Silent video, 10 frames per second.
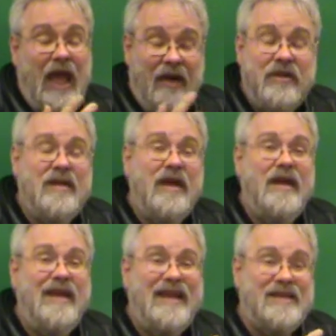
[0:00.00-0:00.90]

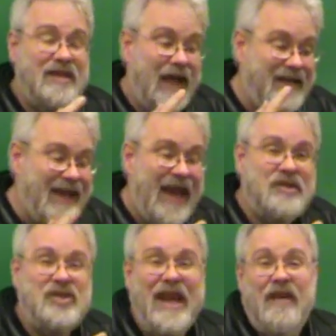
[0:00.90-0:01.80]
Everything is
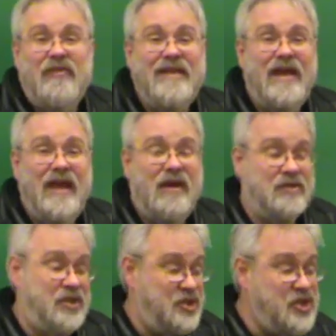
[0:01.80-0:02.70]
attached to everything
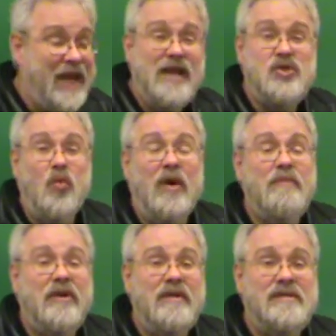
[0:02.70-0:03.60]
else. You change one
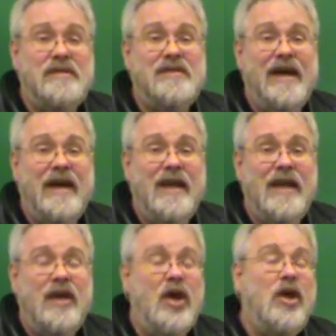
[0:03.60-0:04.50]
part of
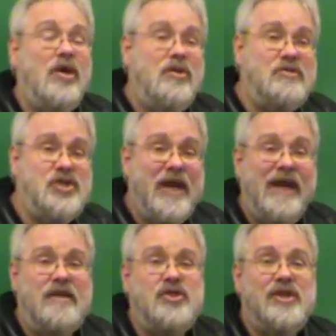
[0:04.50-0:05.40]
society, you
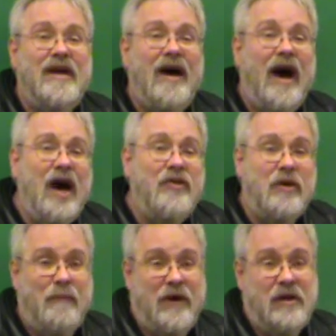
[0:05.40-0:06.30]
change other
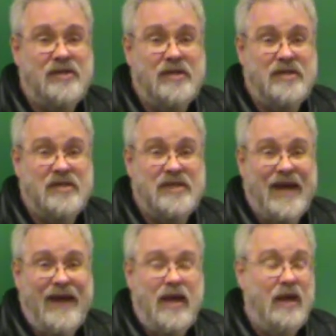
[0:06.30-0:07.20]
parts of
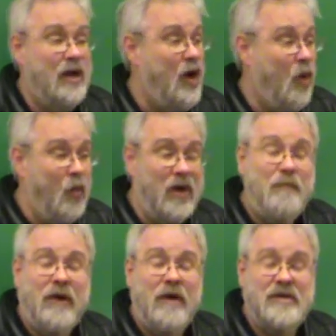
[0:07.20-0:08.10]
society.
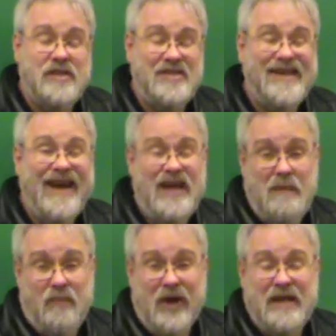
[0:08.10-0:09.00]
One part of society
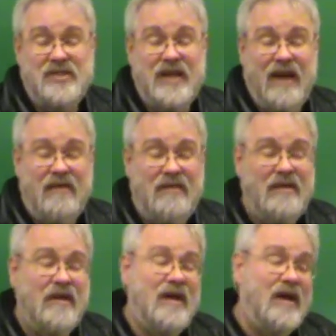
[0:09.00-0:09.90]
breaks down,
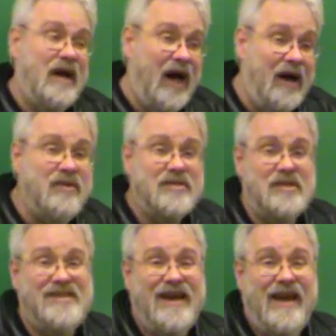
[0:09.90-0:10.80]
other
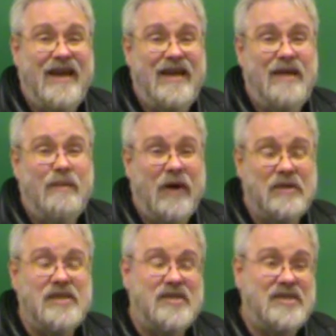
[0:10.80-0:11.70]

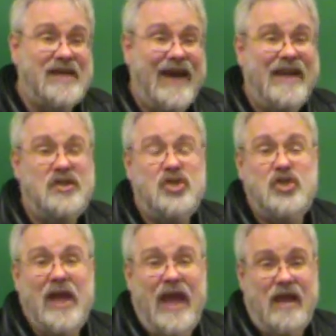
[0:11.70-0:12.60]
parts of societies
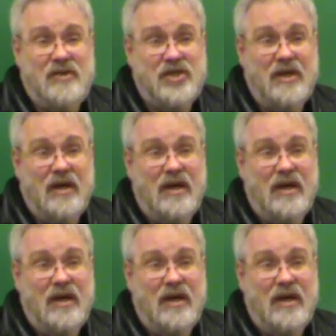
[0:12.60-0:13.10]
change.